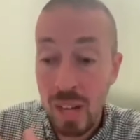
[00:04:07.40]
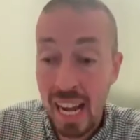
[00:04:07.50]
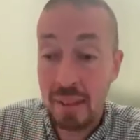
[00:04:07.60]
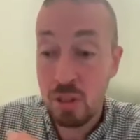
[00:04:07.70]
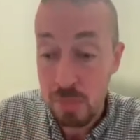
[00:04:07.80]
we
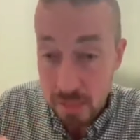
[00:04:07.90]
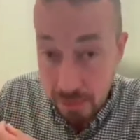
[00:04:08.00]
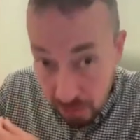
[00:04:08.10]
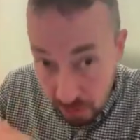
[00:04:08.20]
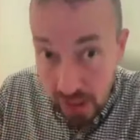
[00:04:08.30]
have to be
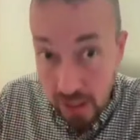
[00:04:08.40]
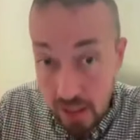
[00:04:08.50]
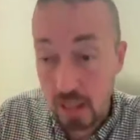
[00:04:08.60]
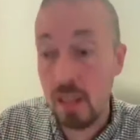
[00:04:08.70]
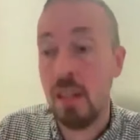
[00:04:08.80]

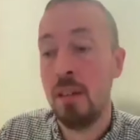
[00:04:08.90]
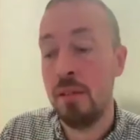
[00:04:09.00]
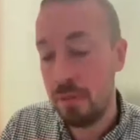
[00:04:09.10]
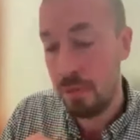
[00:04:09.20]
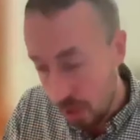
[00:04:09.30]
free
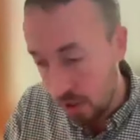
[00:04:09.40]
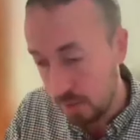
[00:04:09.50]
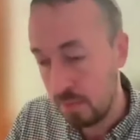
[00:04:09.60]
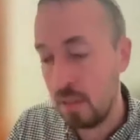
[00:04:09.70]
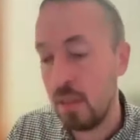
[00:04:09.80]

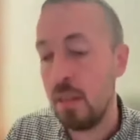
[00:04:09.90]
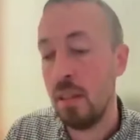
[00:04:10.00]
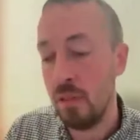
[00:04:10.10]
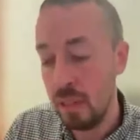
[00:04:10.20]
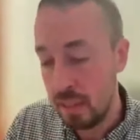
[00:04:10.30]
from
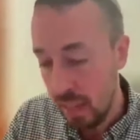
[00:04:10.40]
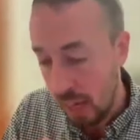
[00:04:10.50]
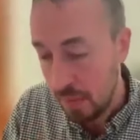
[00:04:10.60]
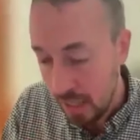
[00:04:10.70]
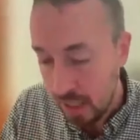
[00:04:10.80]
the
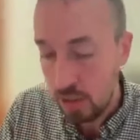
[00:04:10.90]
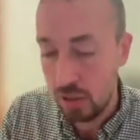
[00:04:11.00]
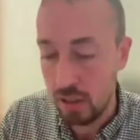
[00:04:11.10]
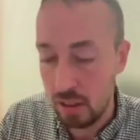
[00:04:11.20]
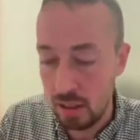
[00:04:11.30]

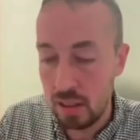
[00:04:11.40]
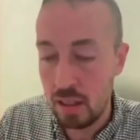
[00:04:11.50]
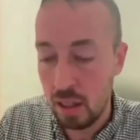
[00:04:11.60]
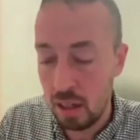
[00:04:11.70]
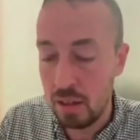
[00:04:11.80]
domination
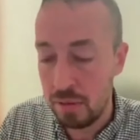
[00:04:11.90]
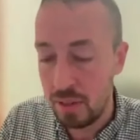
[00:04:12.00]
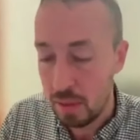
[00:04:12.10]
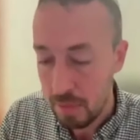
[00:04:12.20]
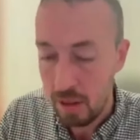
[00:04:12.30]

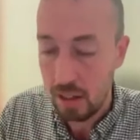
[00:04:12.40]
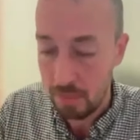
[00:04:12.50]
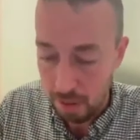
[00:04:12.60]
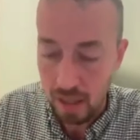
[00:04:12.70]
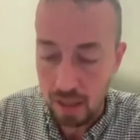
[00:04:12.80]
of the
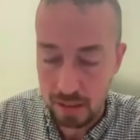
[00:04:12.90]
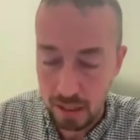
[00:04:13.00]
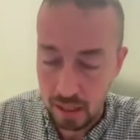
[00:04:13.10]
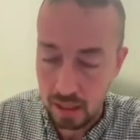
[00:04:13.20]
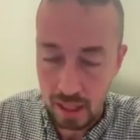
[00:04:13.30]
American
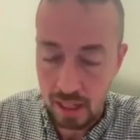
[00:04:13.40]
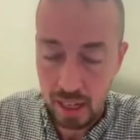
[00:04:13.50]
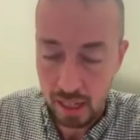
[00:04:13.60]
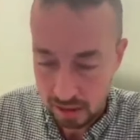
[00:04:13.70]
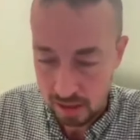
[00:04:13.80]
policy that
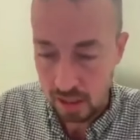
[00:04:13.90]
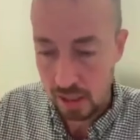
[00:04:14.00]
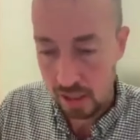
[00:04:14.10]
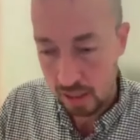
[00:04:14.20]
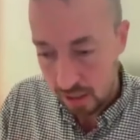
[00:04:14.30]
has
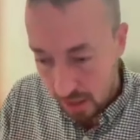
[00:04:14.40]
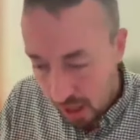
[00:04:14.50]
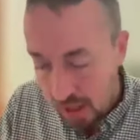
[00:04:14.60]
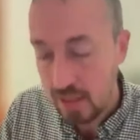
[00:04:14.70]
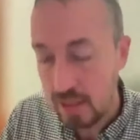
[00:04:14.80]

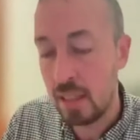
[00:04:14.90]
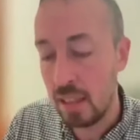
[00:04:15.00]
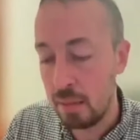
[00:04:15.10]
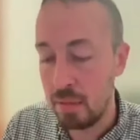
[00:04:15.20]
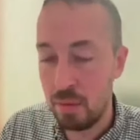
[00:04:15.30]

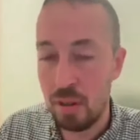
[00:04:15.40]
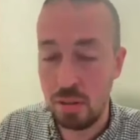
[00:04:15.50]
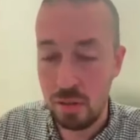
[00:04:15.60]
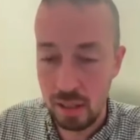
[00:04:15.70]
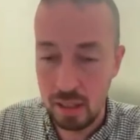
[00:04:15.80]
constantly been
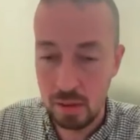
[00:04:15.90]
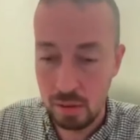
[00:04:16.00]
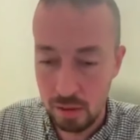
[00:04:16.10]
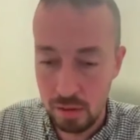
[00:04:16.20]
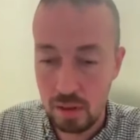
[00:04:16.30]
pressuring
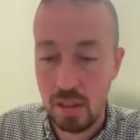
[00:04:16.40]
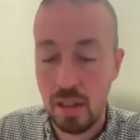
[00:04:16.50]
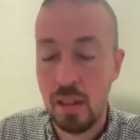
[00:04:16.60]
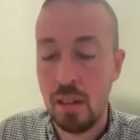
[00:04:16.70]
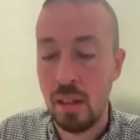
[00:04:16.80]
Israel
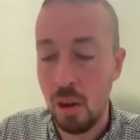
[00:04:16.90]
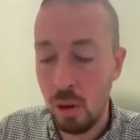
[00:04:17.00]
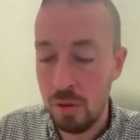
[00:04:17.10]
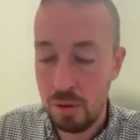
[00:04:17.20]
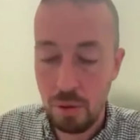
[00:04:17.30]

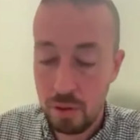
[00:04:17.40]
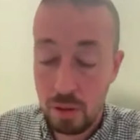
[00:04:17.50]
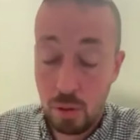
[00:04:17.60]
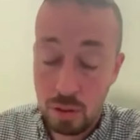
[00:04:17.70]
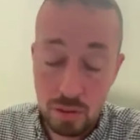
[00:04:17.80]
o- over
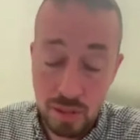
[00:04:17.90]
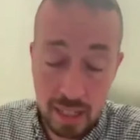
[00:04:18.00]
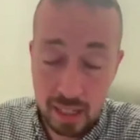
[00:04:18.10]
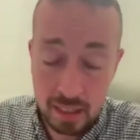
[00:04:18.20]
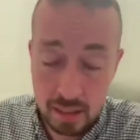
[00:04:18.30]
the course of
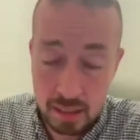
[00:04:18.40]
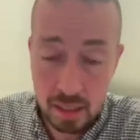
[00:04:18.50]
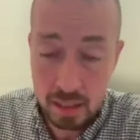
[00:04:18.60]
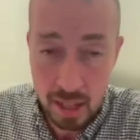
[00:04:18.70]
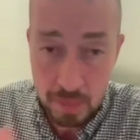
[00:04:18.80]
decades
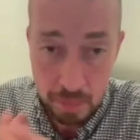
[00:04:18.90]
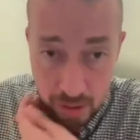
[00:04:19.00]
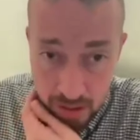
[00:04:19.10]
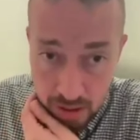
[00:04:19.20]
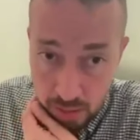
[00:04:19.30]
to, to
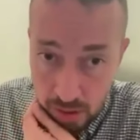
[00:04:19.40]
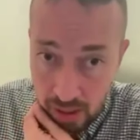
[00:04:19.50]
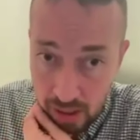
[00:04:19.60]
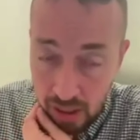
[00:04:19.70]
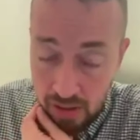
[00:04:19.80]
operate this way,
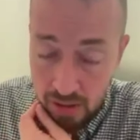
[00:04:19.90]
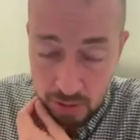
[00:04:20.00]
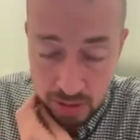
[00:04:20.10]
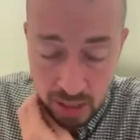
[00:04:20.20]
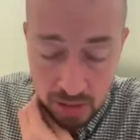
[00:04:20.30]
uh,
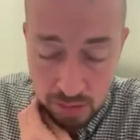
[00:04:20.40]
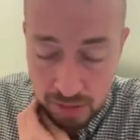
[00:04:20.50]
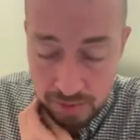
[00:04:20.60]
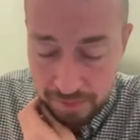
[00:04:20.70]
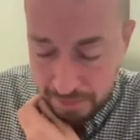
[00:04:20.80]
to its
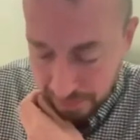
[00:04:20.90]
detriment.